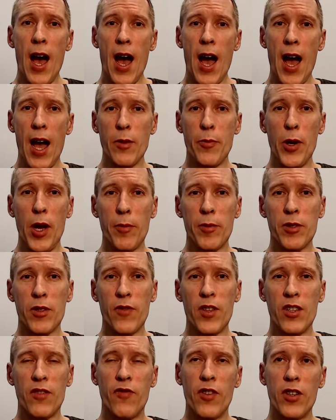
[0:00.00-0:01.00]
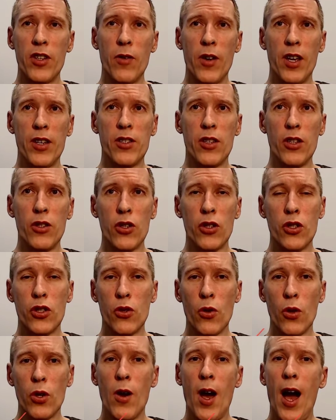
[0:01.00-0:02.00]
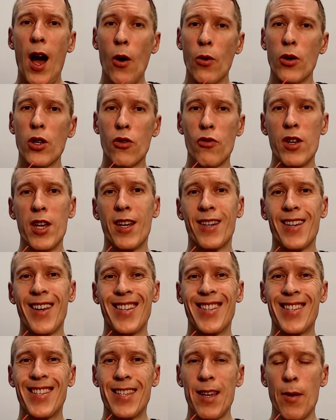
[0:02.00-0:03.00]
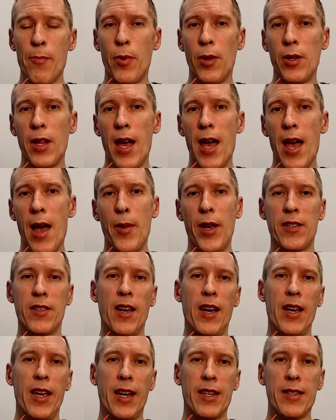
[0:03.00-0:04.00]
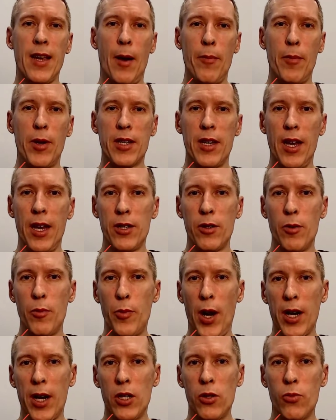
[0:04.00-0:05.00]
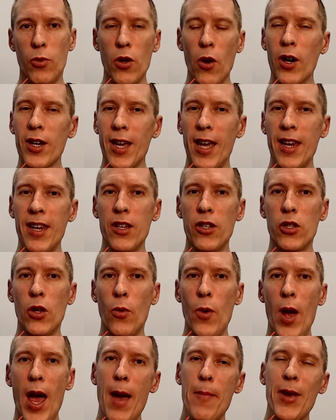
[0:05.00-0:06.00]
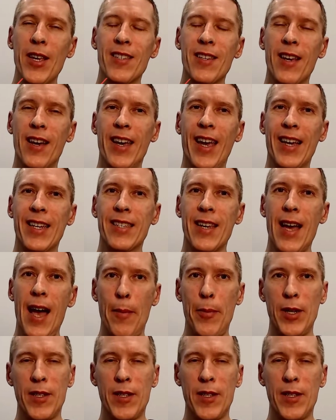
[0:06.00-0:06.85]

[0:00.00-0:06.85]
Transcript: And the purpose of this video is to just show you how to create a simple MSIX application package. We're not getting into MSIX app